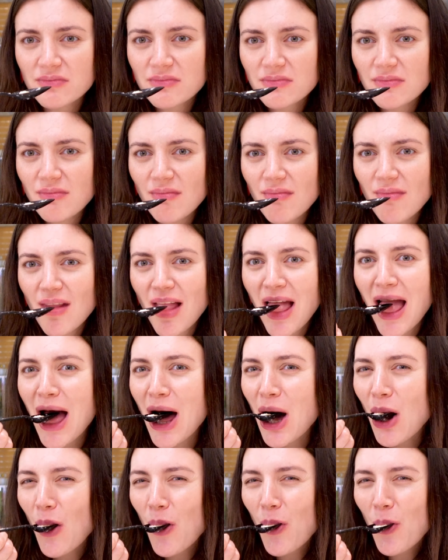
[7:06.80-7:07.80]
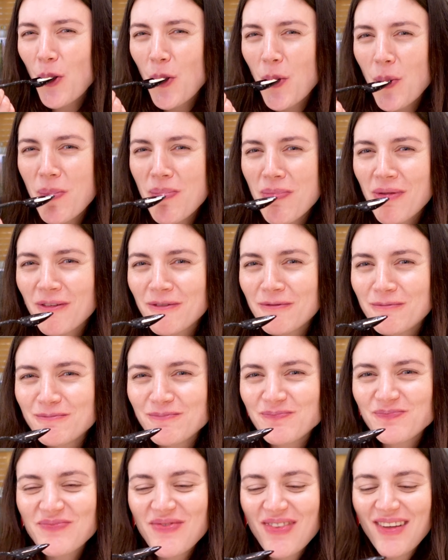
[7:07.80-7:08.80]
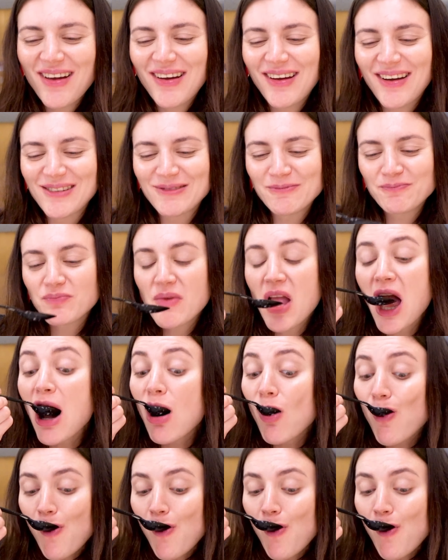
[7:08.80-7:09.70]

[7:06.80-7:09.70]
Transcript: Yeah, because the sugar is probably on the bottom.